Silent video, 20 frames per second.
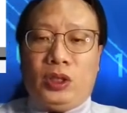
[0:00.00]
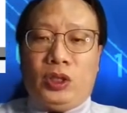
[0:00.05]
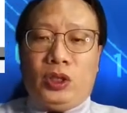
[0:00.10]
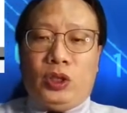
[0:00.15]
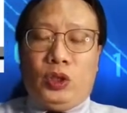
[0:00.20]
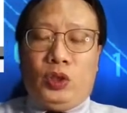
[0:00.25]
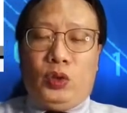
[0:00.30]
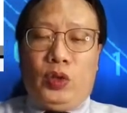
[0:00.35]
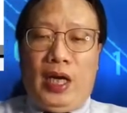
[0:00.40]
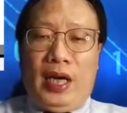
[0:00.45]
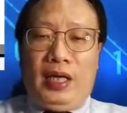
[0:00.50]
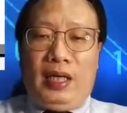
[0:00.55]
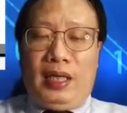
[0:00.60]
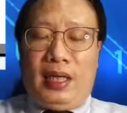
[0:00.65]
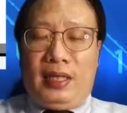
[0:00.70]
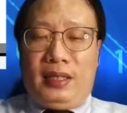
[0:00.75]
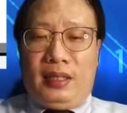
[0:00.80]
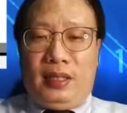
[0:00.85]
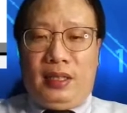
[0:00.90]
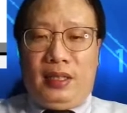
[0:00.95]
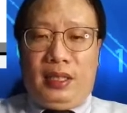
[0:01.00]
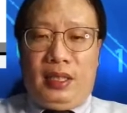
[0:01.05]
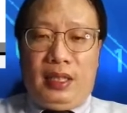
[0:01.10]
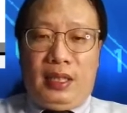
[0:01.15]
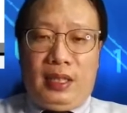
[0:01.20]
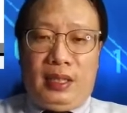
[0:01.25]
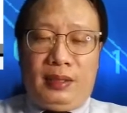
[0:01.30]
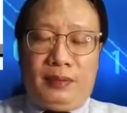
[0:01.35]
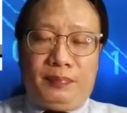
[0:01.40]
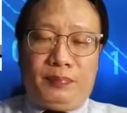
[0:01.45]
to analyze the
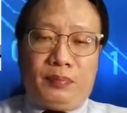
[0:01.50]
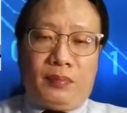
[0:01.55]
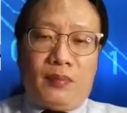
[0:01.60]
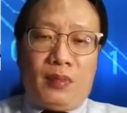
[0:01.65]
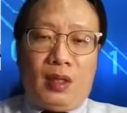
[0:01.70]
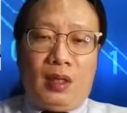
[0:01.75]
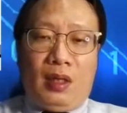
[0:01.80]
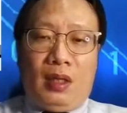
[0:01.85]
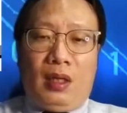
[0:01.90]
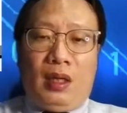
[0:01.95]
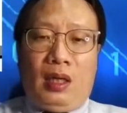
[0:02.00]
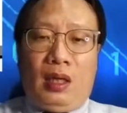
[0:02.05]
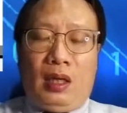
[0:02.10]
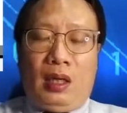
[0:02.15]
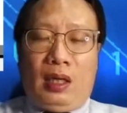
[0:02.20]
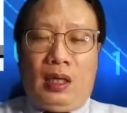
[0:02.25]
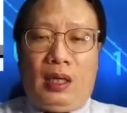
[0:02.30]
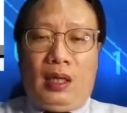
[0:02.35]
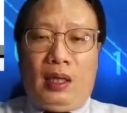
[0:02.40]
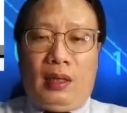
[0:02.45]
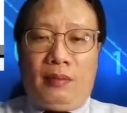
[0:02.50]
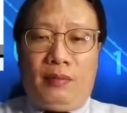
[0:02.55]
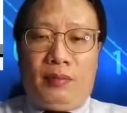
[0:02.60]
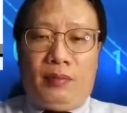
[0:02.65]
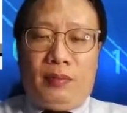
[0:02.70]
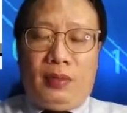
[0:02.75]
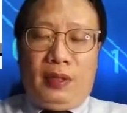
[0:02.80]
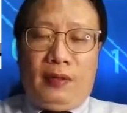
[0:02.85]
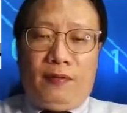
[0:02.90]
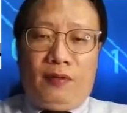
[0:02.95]
data.
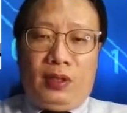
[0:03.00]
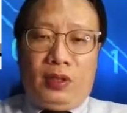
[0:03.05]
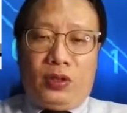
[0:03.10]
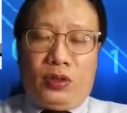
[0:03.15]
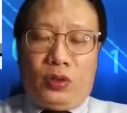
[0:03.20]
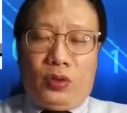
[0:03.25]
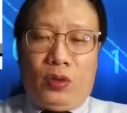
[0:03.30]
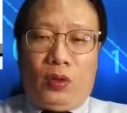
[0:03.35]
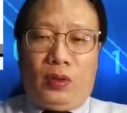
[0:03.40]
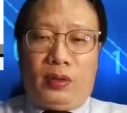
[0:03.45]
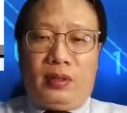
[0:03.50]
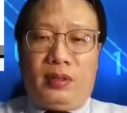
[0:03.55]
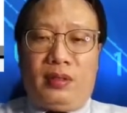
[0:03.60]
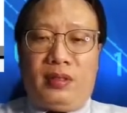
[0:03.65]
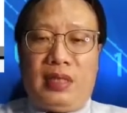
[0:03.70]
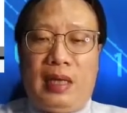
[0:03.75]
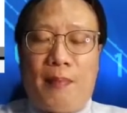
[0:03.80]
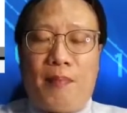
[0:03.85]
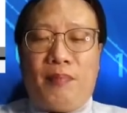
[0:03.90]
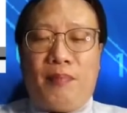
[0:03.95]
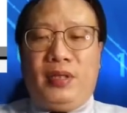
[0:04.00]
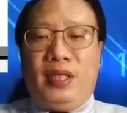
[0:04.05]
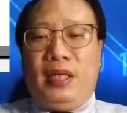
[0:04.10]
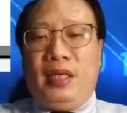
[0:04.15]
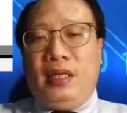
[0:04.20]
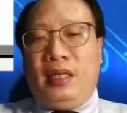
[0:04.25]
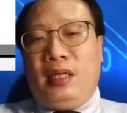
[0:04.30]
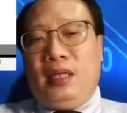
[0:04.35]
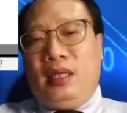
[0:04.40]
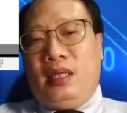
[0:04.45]
If you stored some
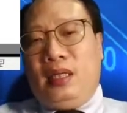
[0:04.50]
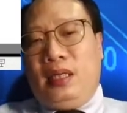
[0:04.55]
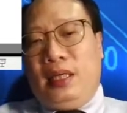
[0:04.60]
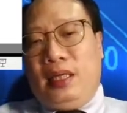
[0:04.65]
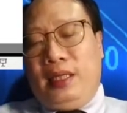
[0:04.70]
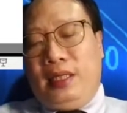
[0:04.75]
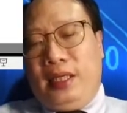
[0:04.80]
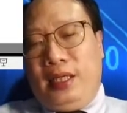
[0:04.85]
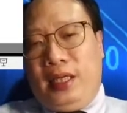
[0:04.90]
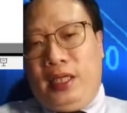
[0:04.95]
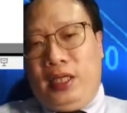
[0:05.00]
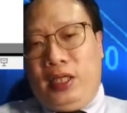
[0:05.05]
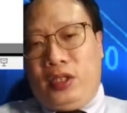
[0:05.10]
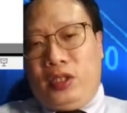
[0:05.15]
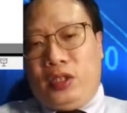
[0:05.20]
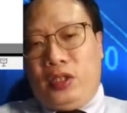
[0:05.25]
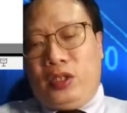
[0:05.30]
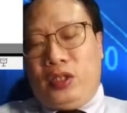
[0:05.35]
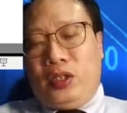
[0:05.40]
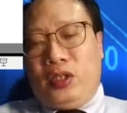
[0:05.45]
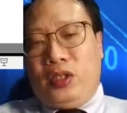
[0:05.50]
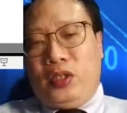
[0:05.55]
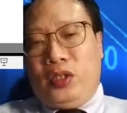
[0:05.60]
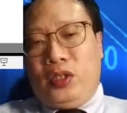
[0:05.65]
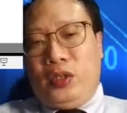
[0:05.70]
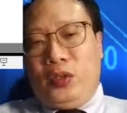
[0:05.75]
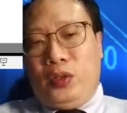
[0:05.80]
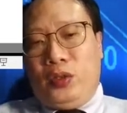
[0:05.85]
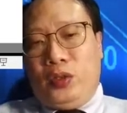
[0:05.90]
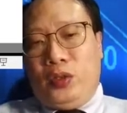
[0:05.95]
data at the edge,
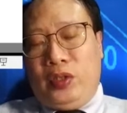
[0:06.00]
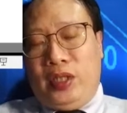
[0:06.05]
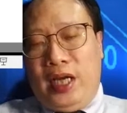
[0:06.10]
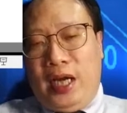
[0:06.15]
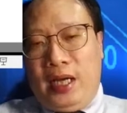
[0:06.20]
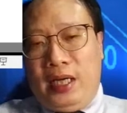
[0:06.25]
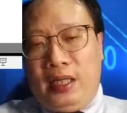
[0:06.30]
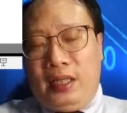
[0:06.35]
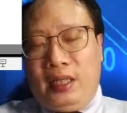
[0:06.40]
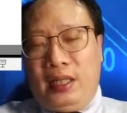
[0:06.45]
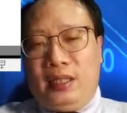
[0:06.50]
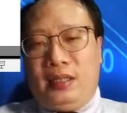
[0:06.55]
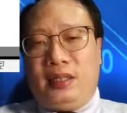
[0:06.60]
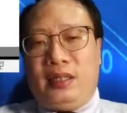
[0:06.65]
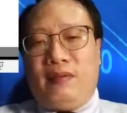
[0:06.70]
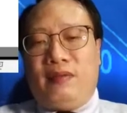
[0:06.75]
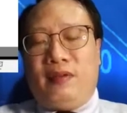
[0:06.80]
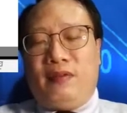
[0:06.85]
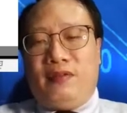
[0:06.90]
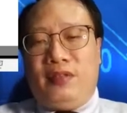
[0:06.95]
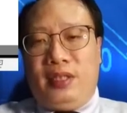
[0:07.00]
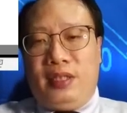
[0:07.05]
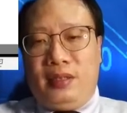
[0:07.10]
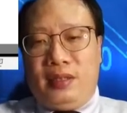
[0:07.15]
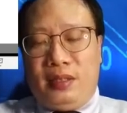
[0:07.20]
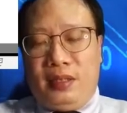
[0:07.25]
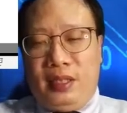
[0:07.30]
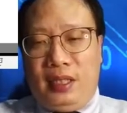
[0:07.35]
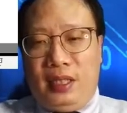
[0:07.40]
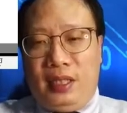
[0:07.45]
you could analyze some of
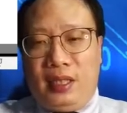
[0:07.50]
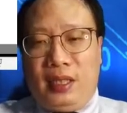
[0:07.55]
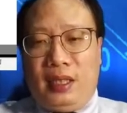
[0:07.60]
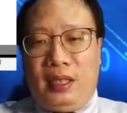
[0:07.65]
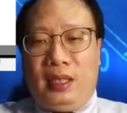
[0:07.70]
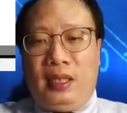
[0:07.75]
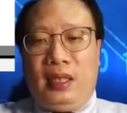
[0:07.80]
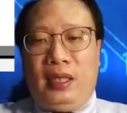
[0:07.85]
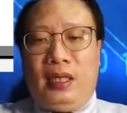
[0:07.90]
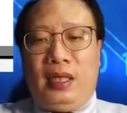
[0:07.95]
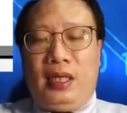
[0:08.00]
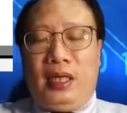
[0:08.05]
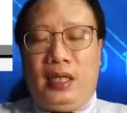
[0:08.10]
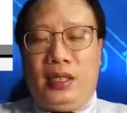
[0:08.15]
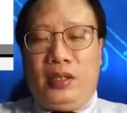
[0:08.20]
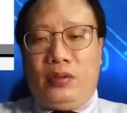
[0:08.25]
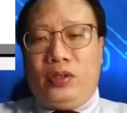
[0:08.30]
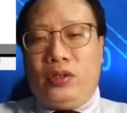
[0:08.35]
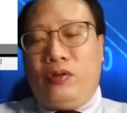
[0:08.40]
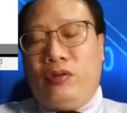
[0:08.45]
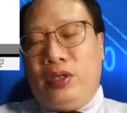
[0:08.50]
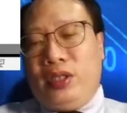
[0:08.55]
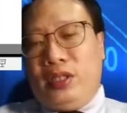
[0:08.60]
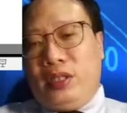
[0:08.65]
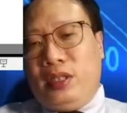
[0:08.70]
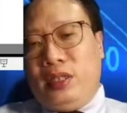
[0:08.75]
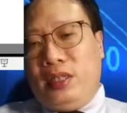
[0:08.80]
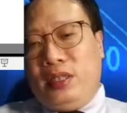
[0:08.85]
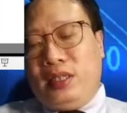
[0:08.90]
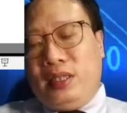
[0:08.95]
this data and also
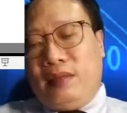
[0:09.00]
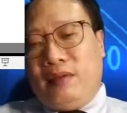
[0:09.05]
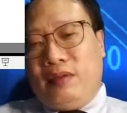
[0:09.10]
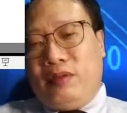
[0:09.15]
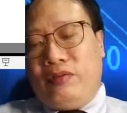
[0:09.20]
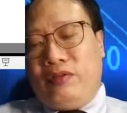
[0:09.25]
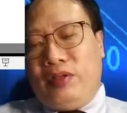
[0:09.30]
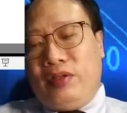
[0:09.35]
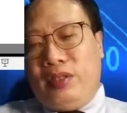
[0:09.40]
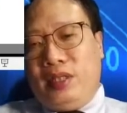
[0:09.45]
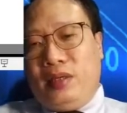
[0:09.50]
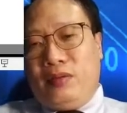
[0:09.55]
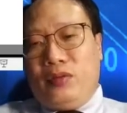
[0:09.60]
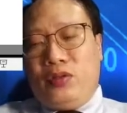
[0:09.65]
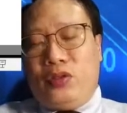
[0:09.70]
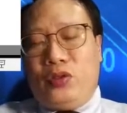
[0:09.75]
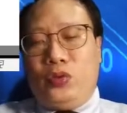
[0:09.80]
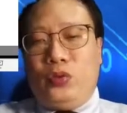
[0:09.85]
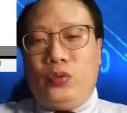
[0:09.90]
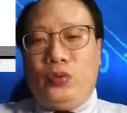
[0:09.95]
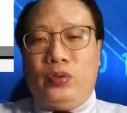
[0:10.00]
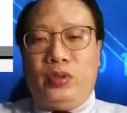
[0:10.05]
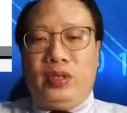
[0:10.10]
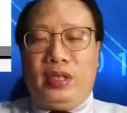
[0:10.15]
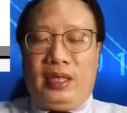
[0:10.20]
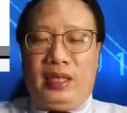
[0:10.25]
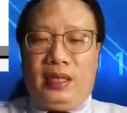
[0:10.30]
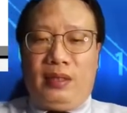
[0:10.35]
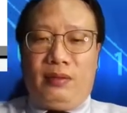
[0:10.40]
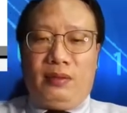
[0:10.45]
return some of the results to the
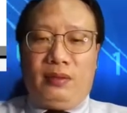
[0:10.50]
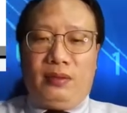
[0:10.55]
cloud,